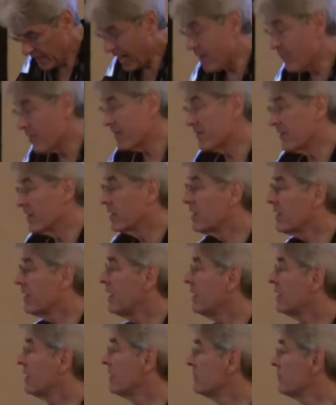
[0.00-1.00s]
however,
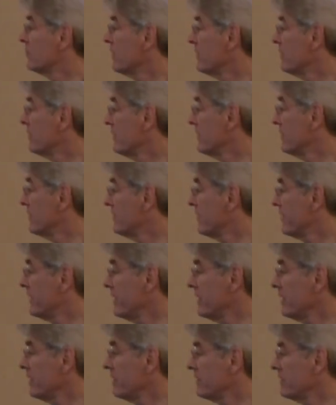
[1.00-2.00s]
uh,
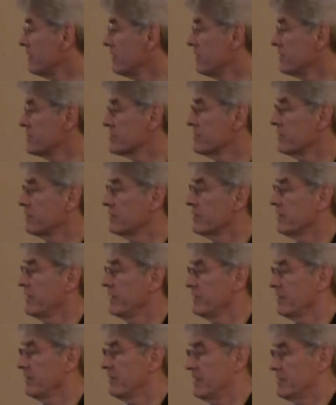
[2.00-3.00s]
the, there is still a
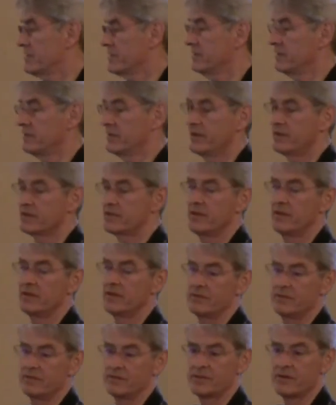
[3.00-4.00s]
great deal of hostility.
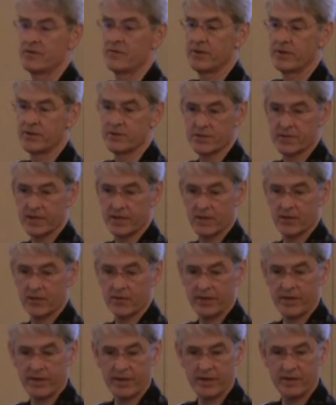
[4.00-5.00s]
And several years
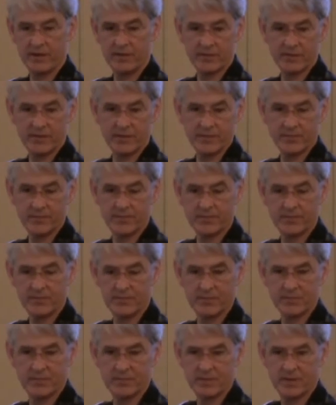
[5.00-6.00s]
ago, they um,
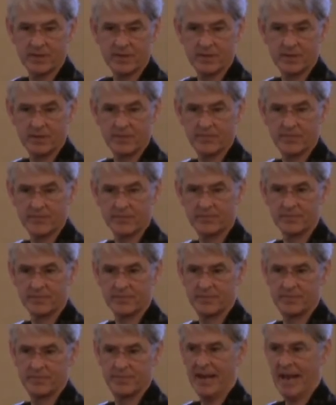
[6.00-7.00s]
um,
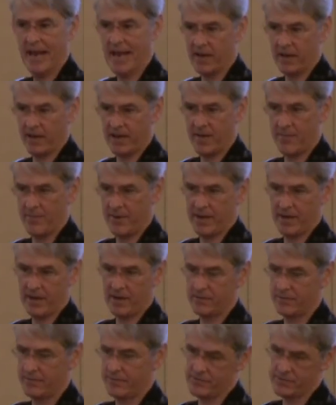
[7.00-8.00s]
began a campaign. I
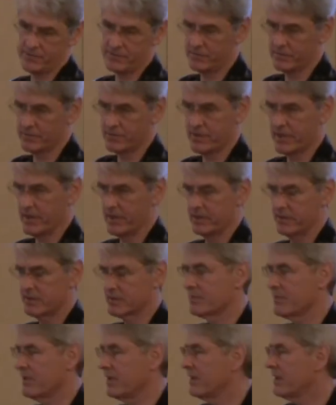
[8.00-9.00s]
don't know if they're still trying
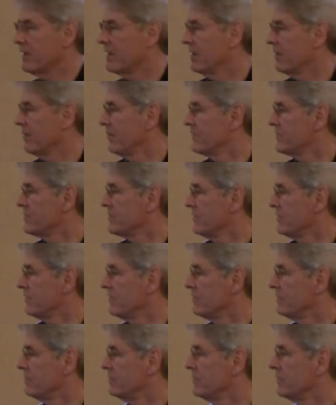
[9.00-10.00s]
this, but um,
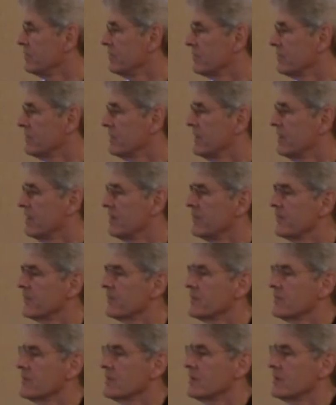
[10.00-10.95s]
to um,